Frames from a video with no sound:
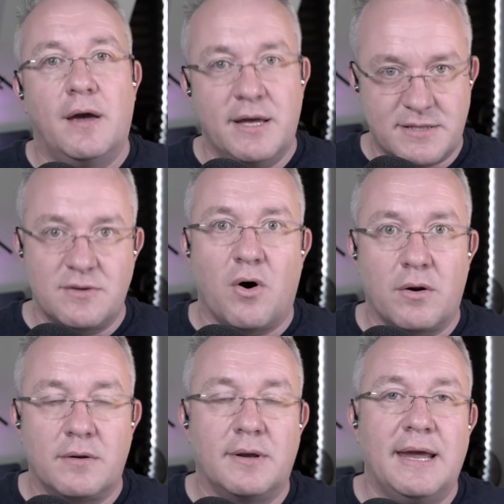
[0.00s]
it's
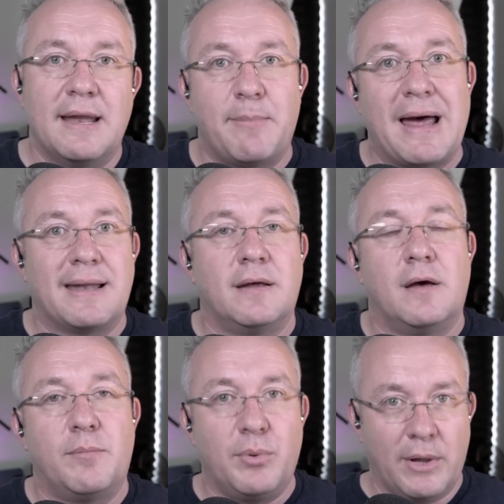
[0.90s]
not in a bad
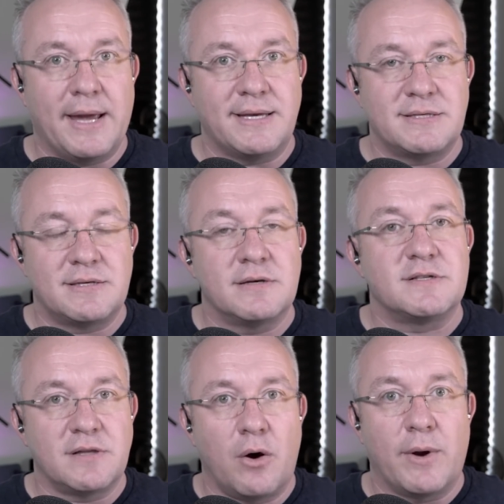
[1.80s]
place.
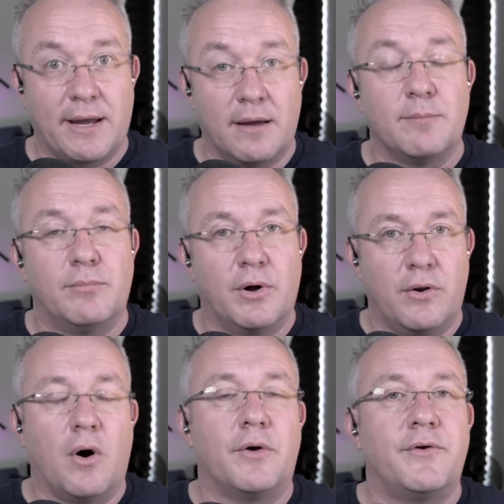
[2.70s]
Slowing, but
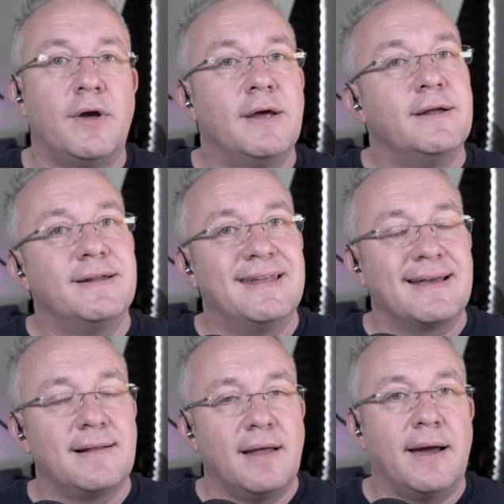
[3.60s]
not
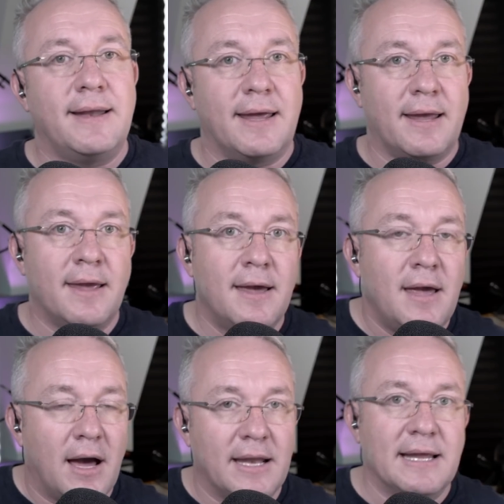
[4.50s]
declining.
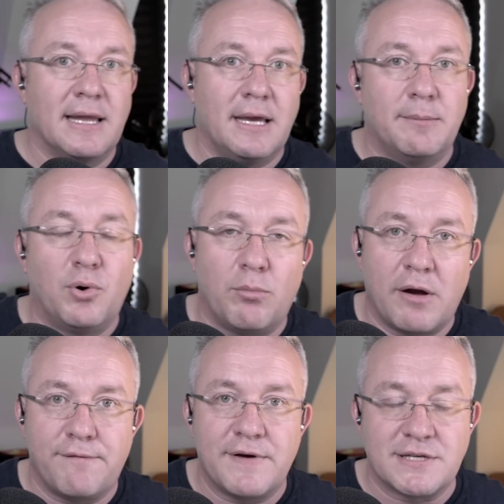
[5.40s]
I nearly put
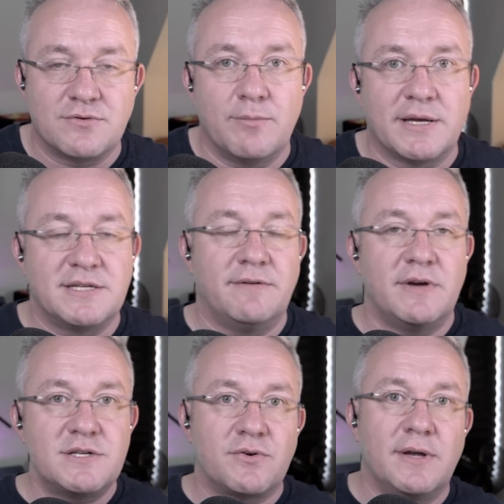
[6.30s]
my fist through my
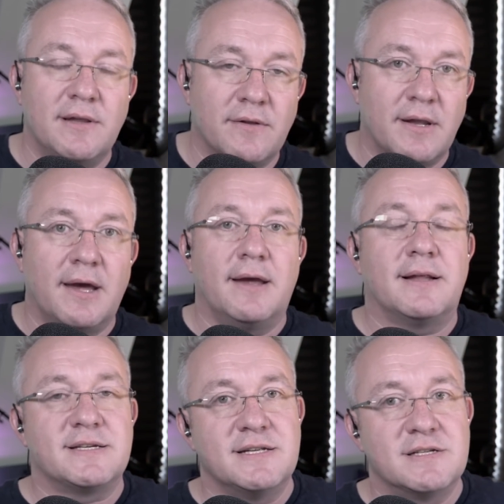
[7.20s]
TV screen the other day,
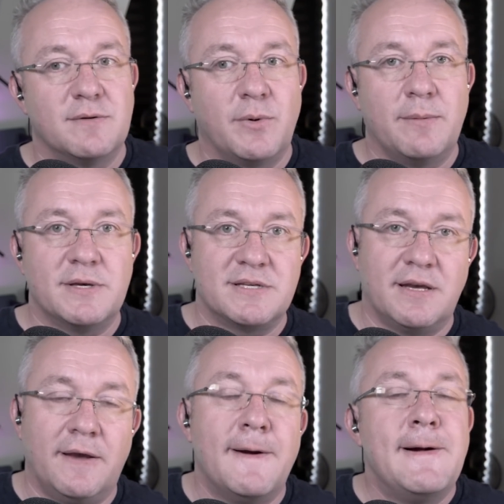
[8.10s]
listening to the
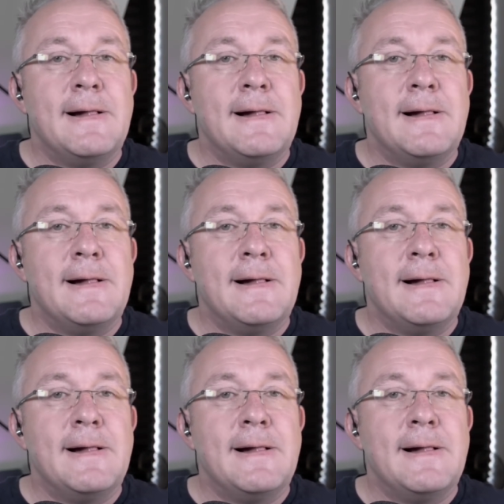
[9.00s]
BBC,